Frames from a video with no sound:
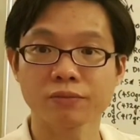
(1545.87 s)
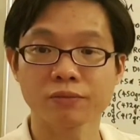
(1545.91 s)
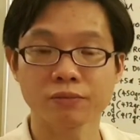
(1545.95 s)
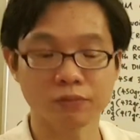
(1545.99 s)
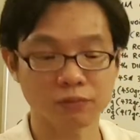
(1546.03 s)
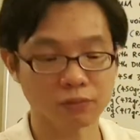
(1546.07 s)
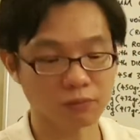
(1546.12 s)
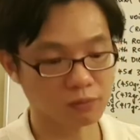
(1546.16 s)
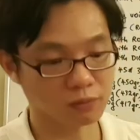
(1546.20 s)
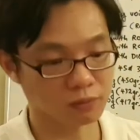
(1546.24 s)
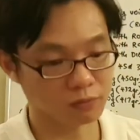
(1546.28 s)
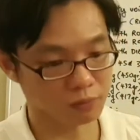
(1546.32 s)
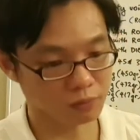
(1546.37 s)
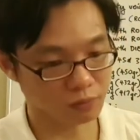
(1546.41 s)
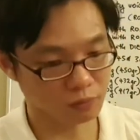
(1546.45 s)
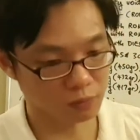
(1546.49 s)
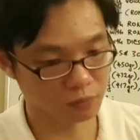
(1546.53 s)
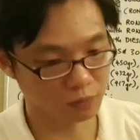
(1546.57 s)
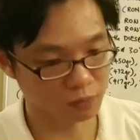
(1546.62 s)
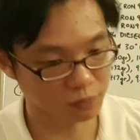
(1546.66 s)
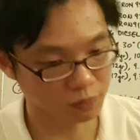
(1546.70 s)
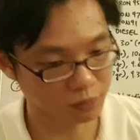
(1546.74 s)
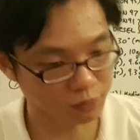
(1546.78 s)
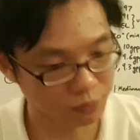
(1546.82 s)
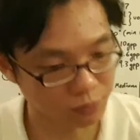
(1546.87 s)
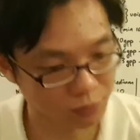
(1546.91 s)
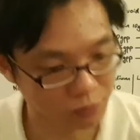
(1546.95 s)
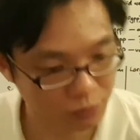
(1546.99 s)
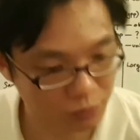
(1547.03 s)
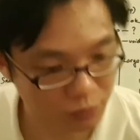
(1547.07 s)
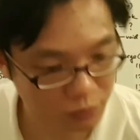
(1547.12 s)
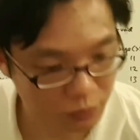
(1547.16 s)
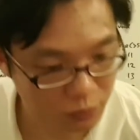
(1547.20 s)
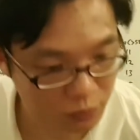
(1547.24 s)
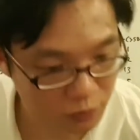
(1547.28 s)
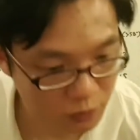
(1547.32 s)

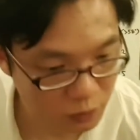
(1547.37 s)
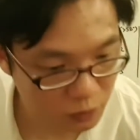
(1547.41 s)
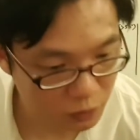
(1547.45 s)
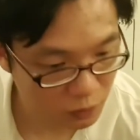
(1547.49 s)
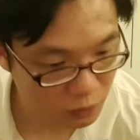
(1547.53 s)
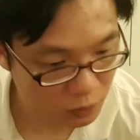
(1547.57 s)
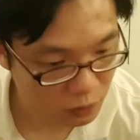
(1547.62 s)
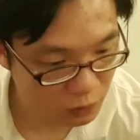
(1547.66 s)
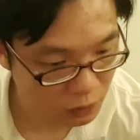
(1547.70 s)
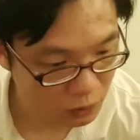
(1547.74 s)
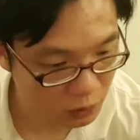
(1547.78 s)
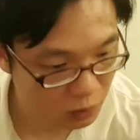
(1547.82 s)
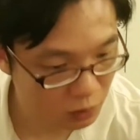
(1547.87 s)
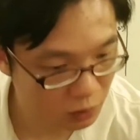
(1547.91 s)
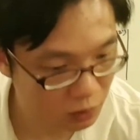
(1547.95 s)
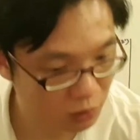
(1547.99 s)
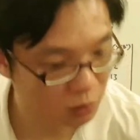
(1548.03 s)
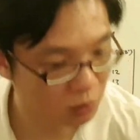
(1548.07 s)
No one is speaking in this clip.